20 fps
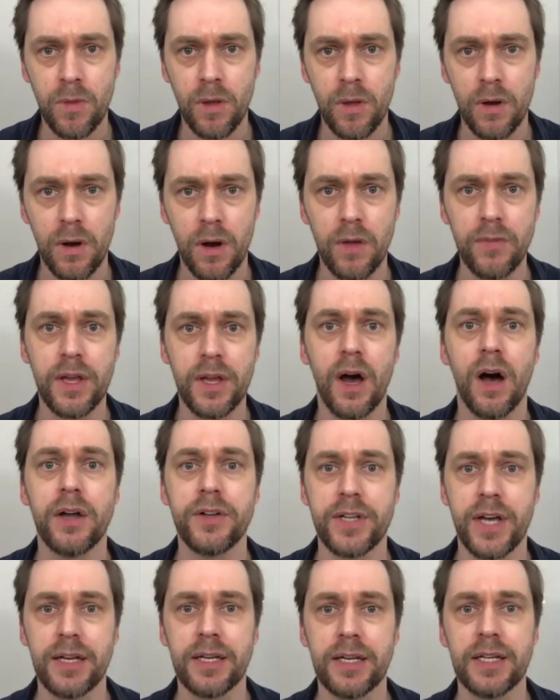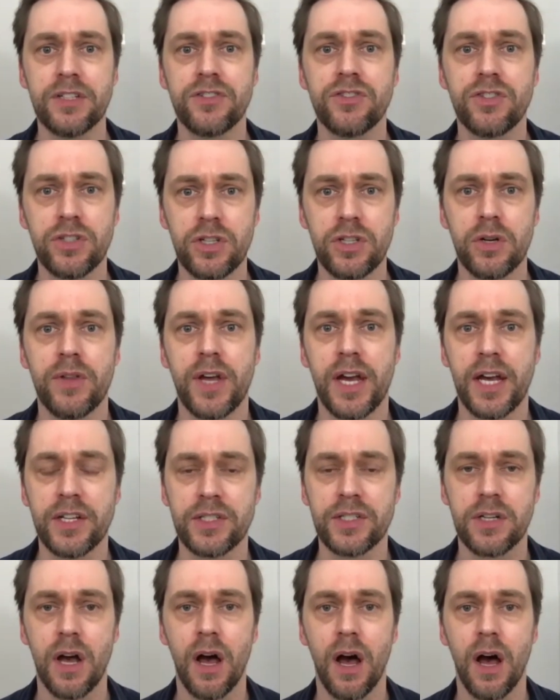on the ident is to do
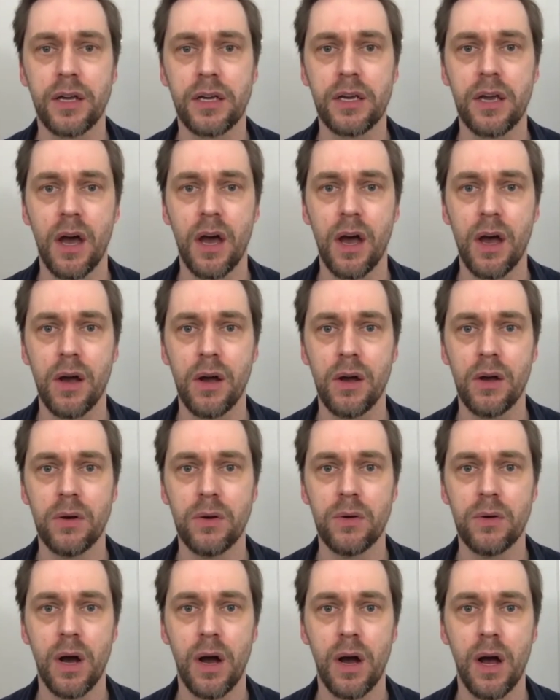this. I go,